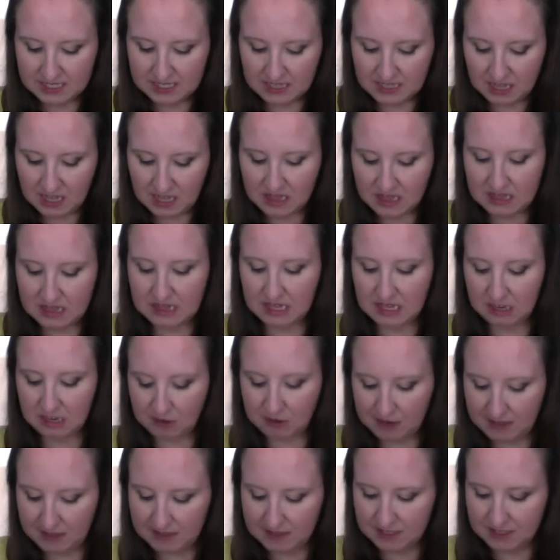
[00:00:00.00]
in
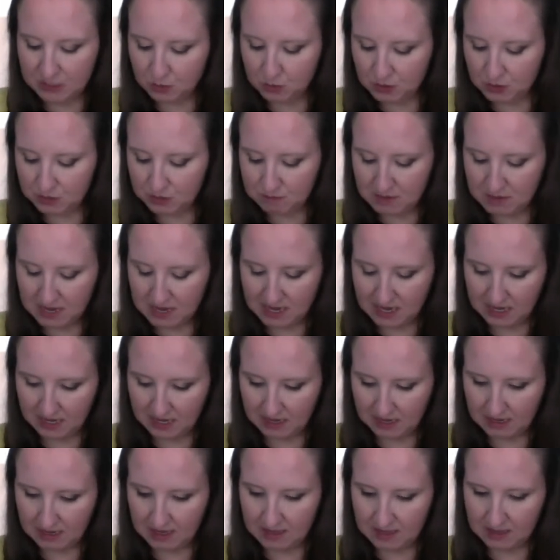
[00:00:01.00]
theory, this was
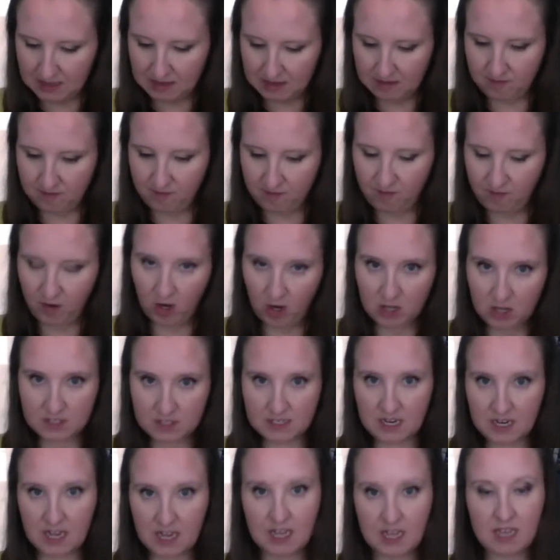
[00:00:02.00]
my first
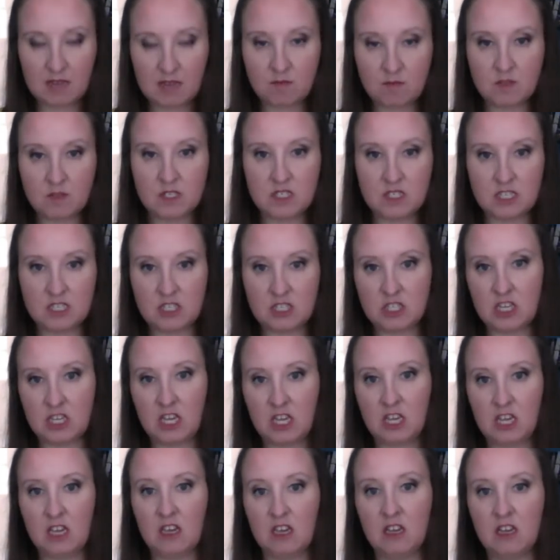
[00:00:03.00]
time
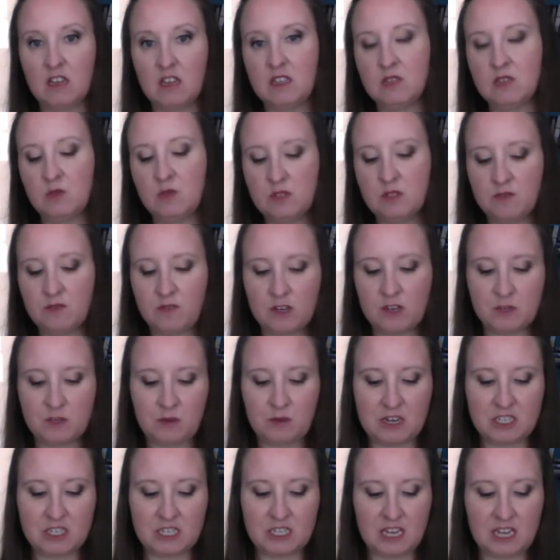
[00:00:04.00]
stitching. This was the first
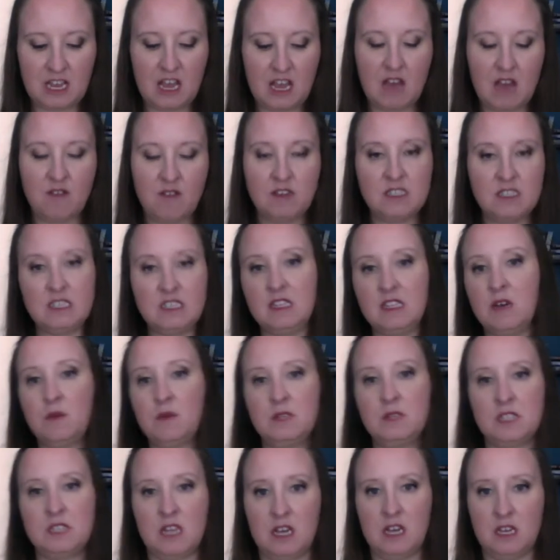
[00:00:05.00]
project I ever did that was
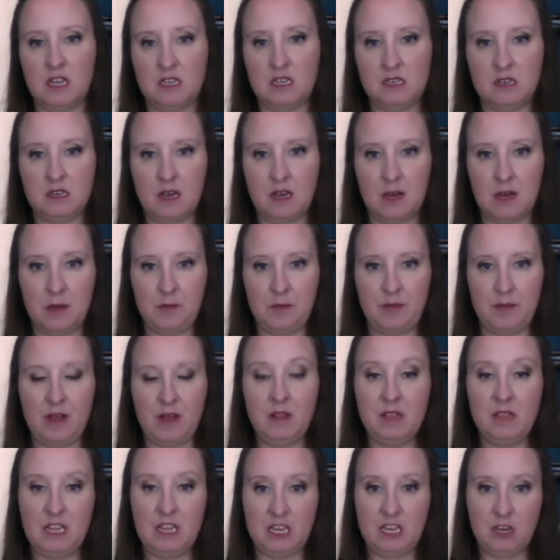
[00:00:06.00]
on a
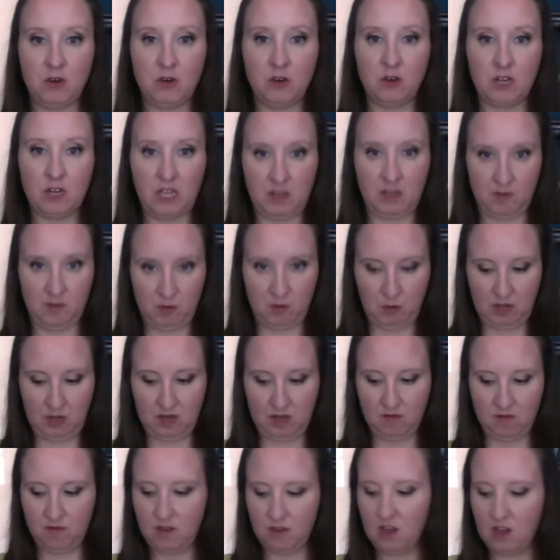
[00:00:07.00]
linen or an even weave.
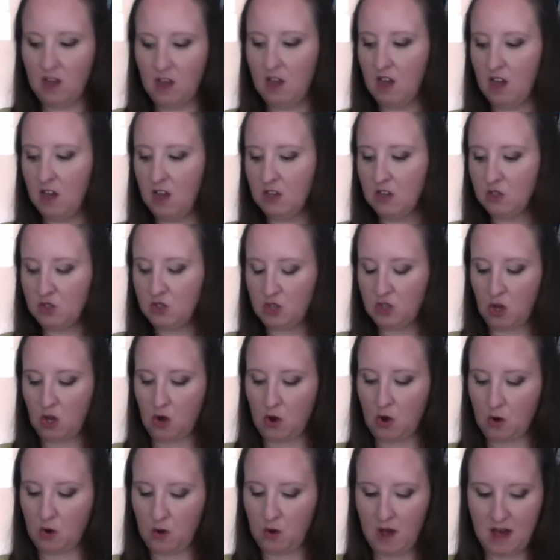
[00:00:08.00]

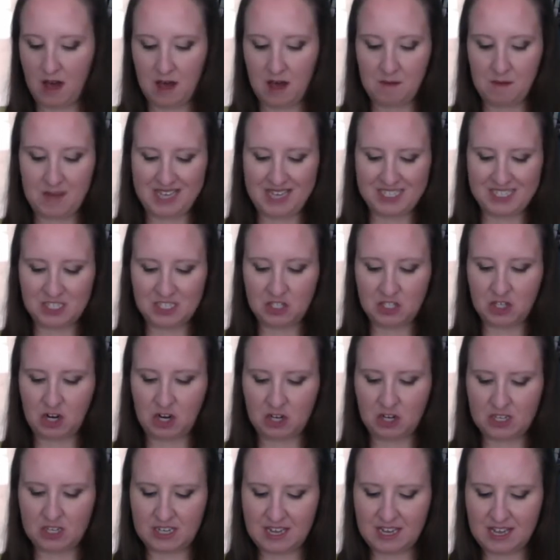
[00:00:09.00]
So I
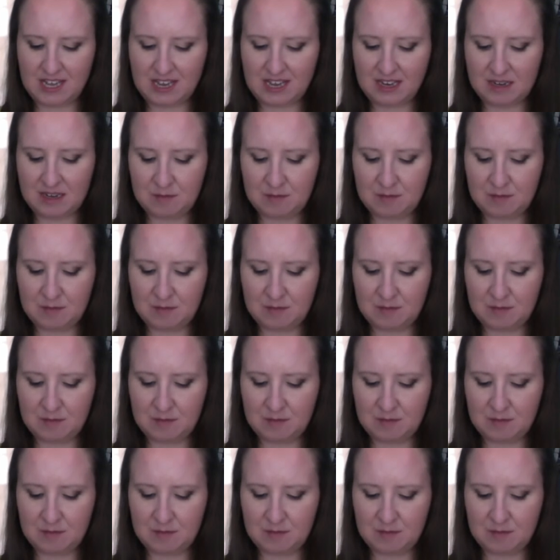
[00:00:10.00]
started it,